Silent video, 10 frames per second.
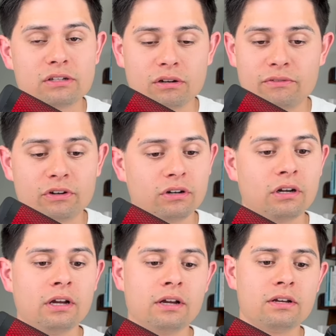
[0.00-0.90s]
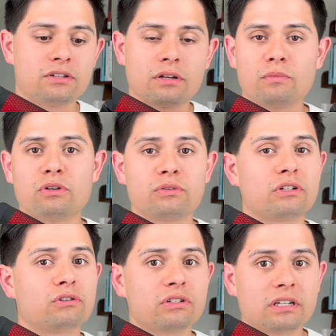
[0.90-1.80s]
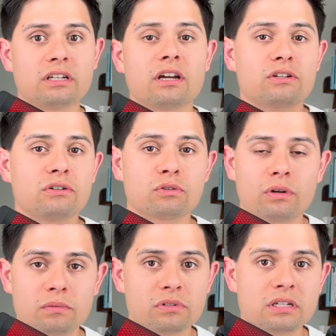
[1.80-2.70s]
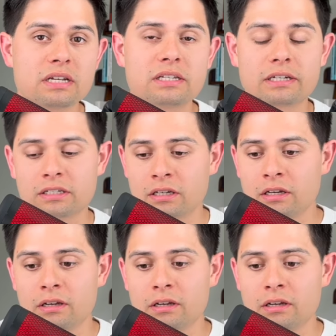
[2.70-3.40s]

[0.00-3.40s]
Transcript: So if you're someone who's interested in not just quantum statistics,